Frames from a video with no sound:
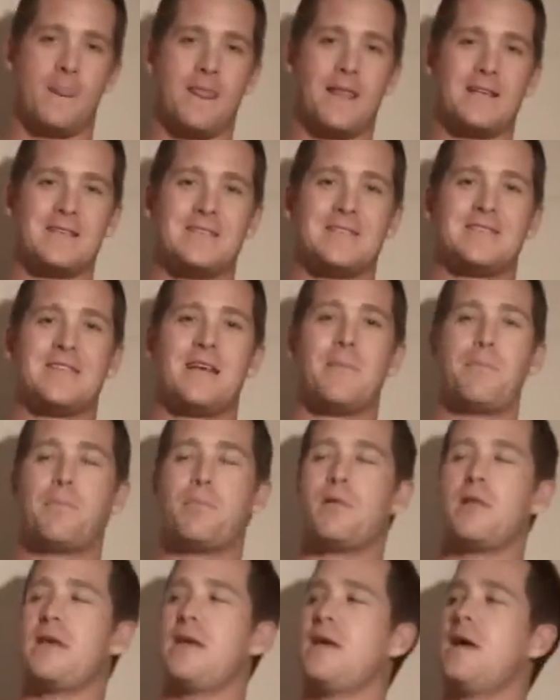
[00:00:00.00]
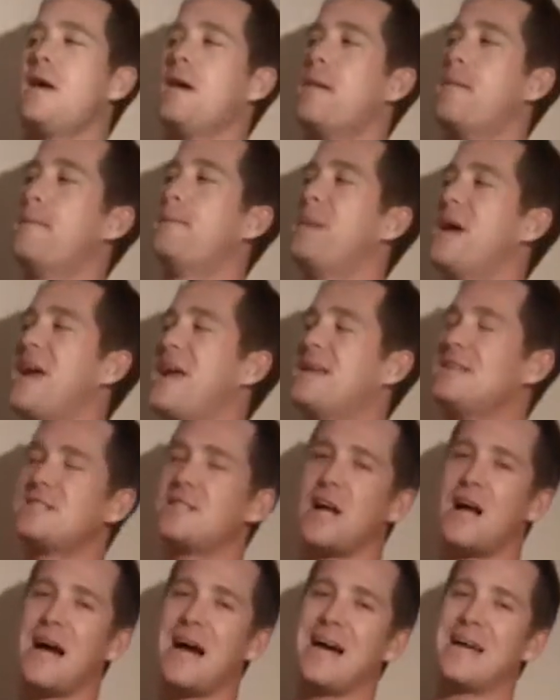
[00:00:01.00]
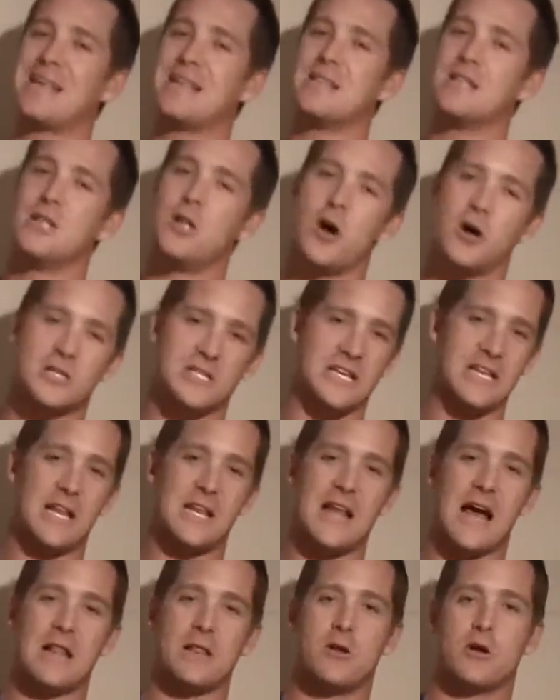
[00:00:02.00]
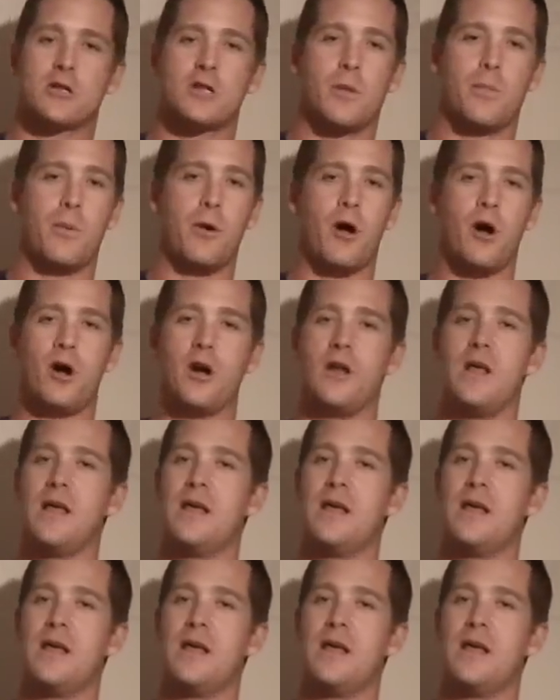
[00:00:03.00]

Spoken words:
Simply based on looks. He did not look the part,